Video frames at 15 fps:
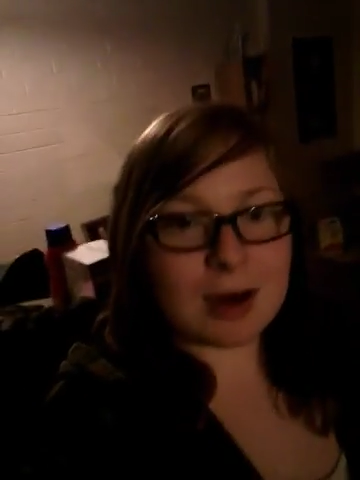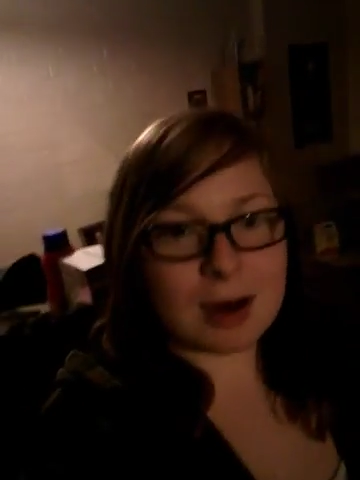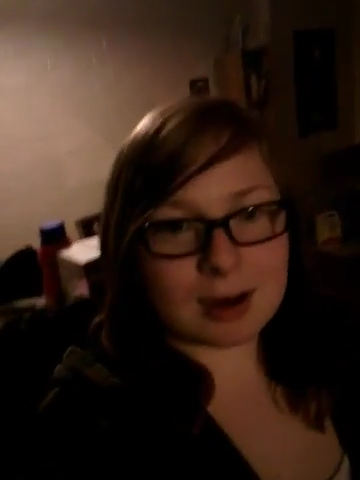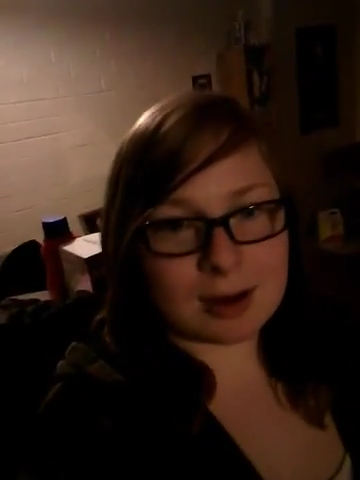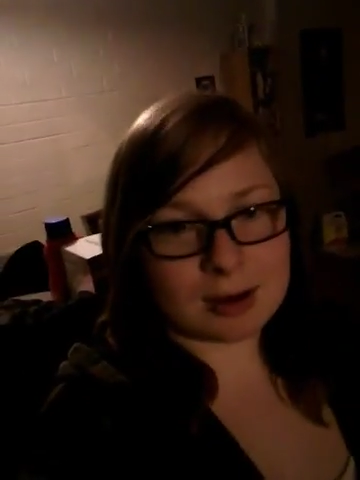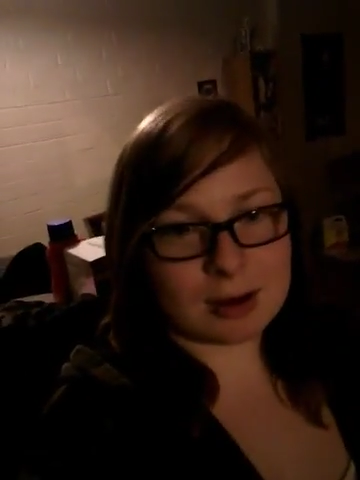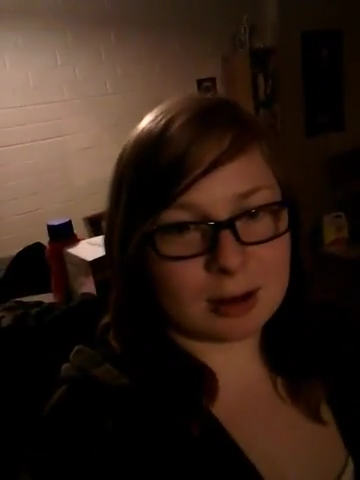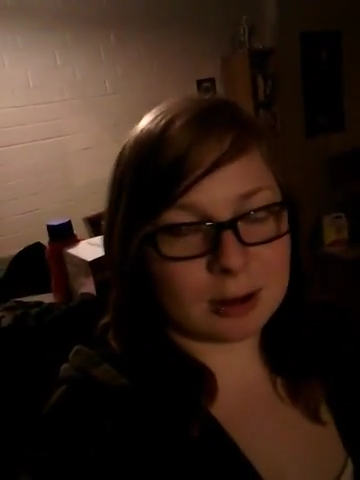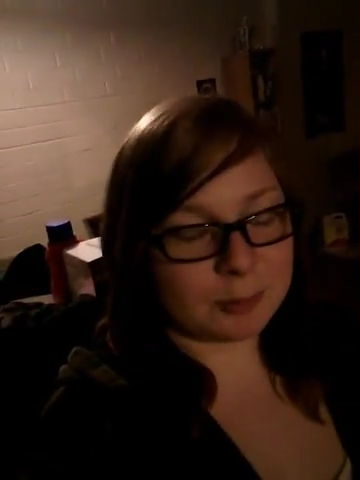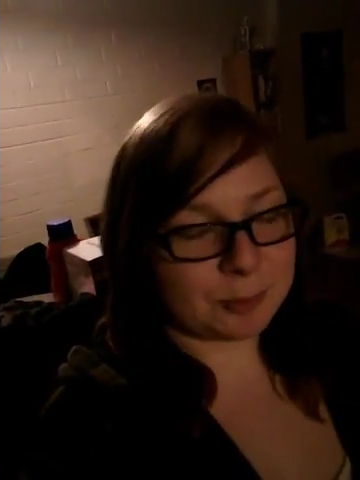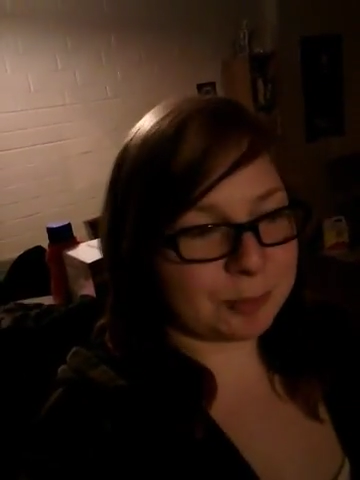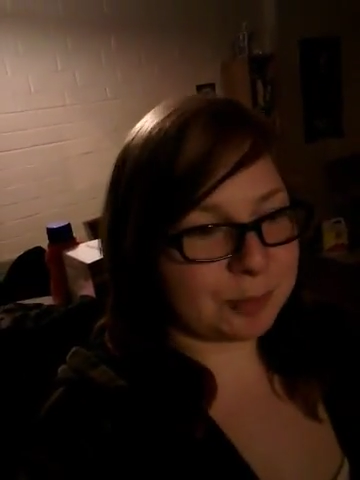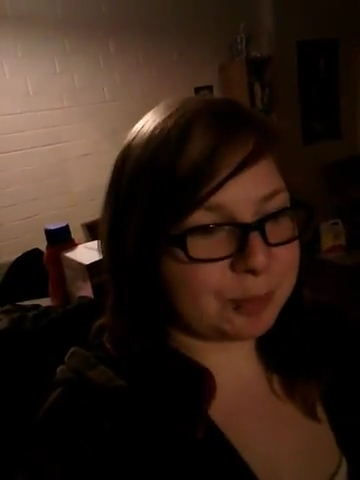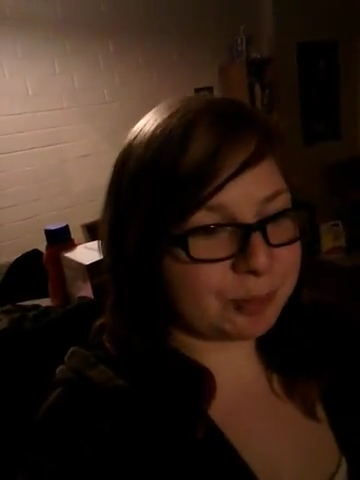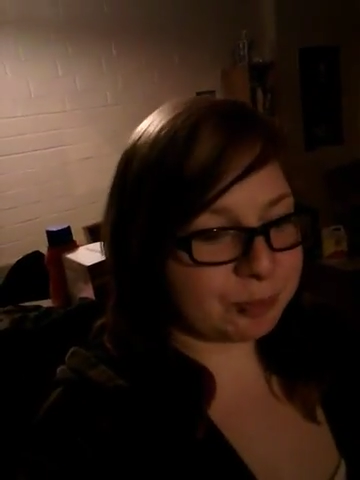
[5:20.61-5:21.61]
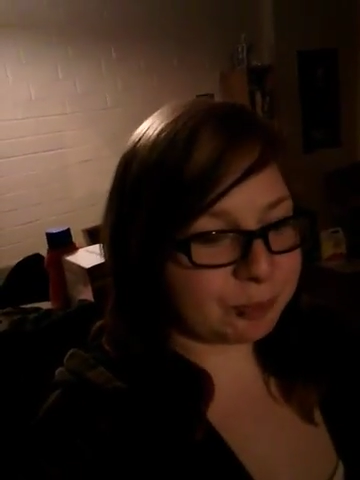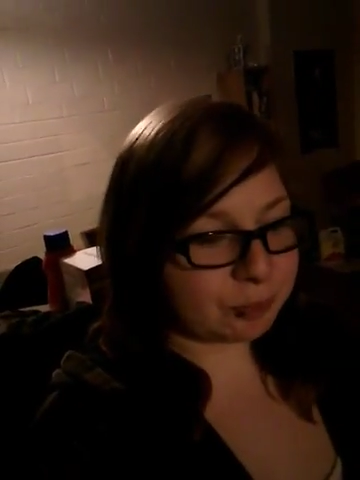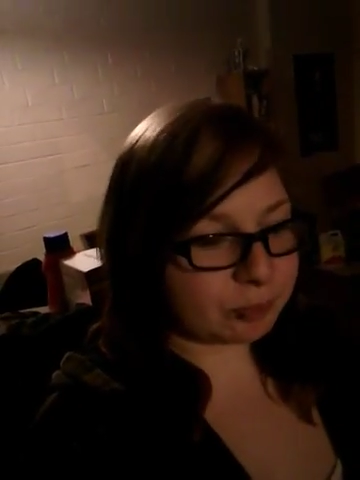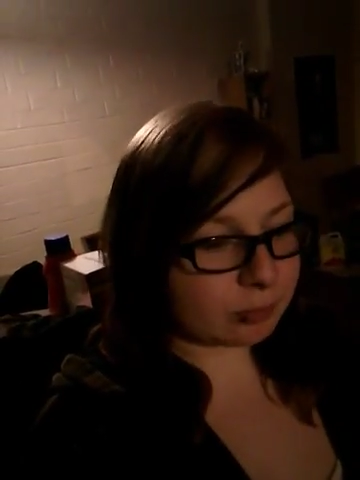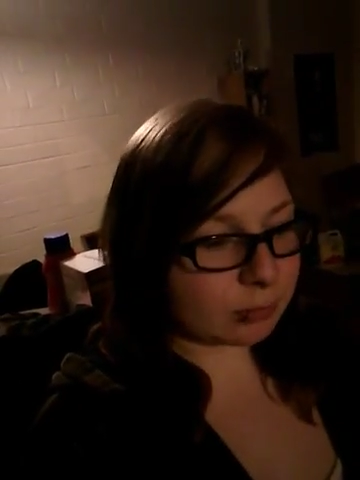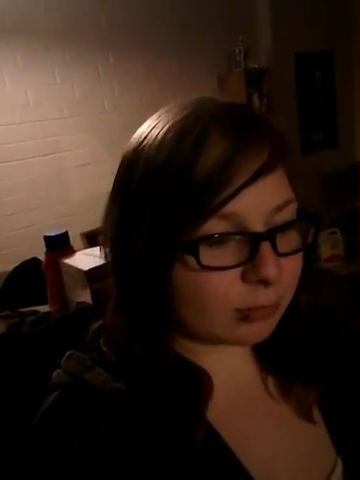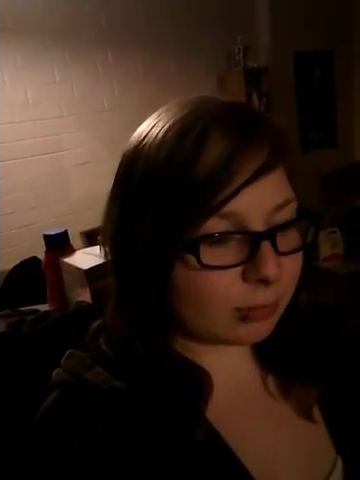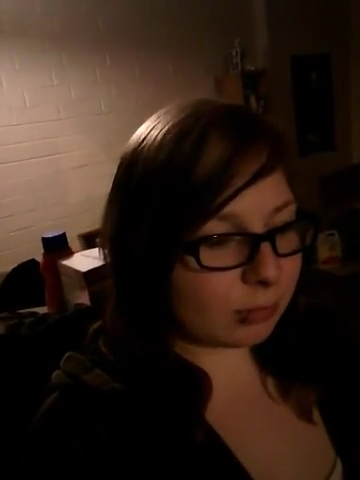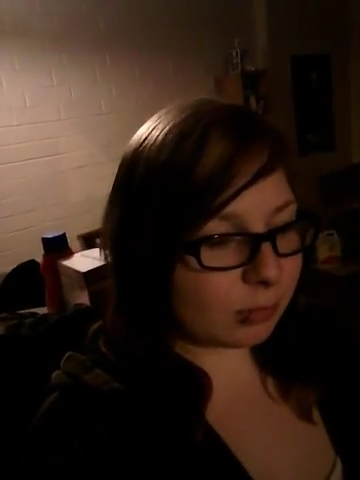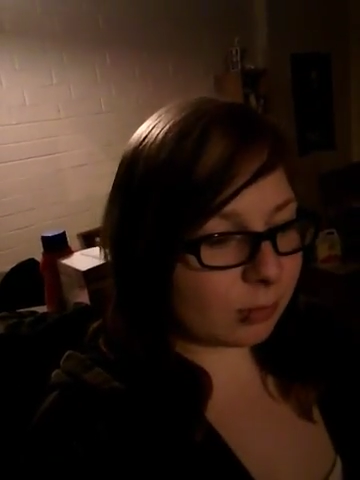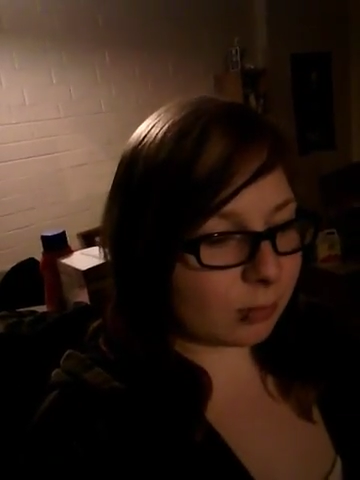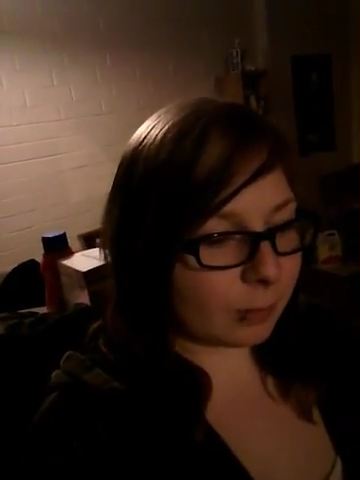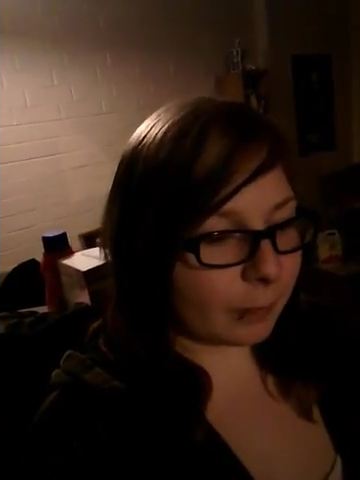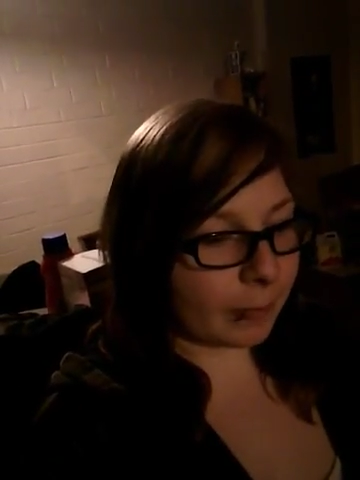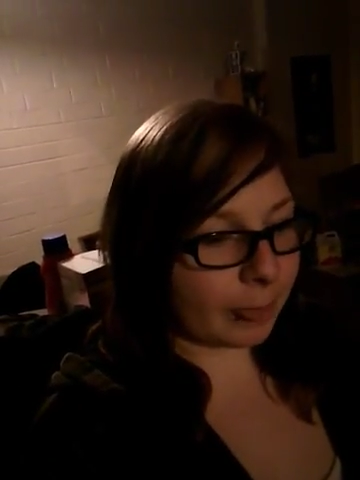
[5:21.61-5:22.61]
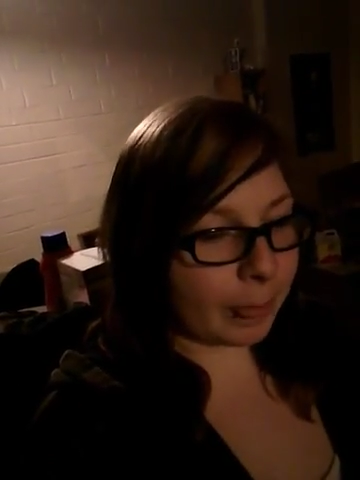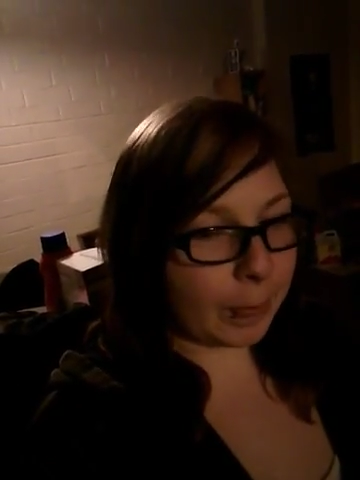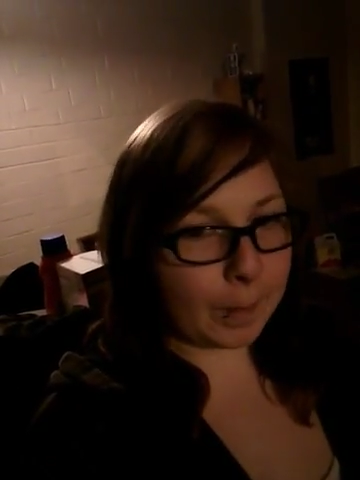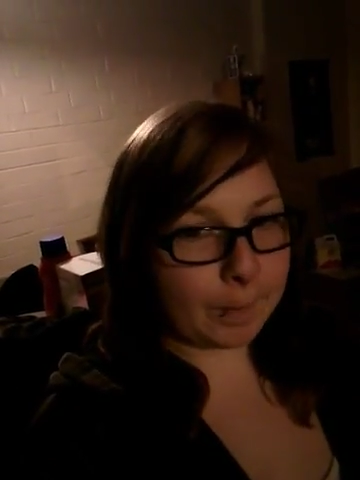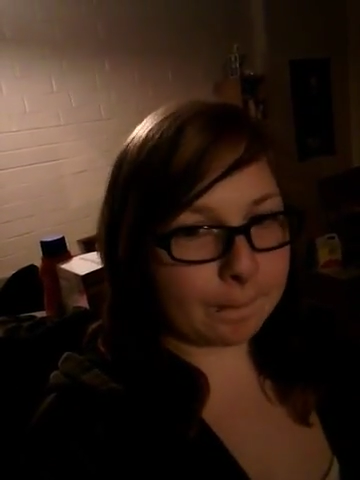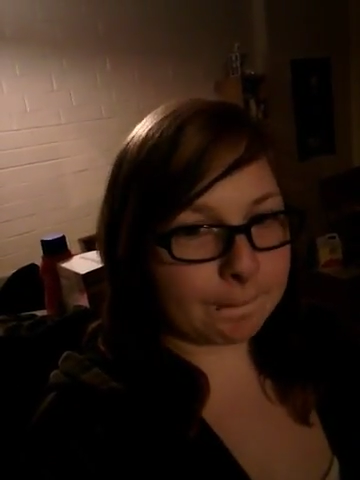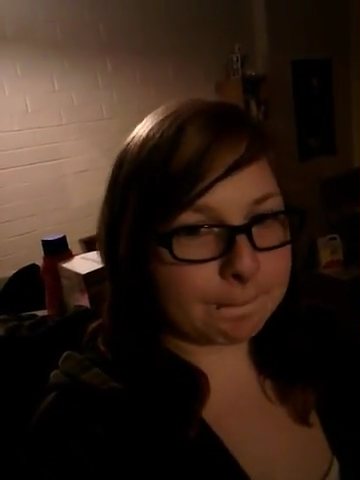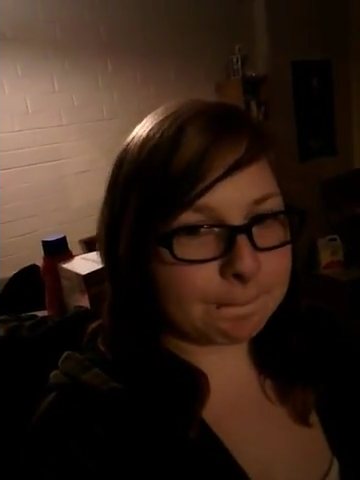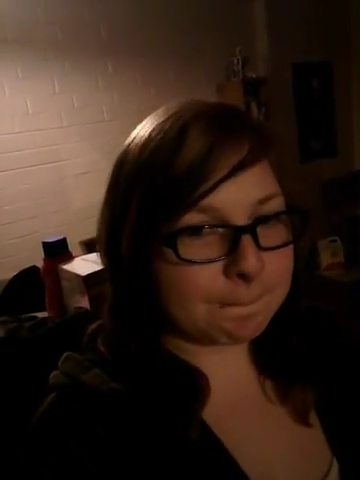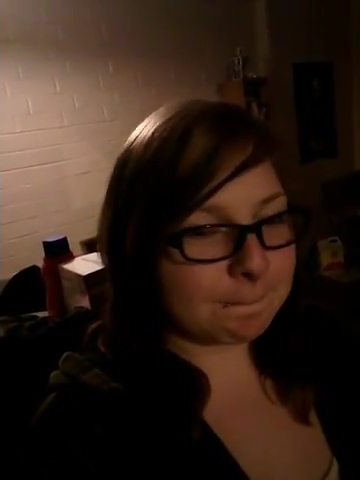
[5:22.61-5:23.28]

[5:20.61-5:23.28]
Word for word: Um, blah, blah.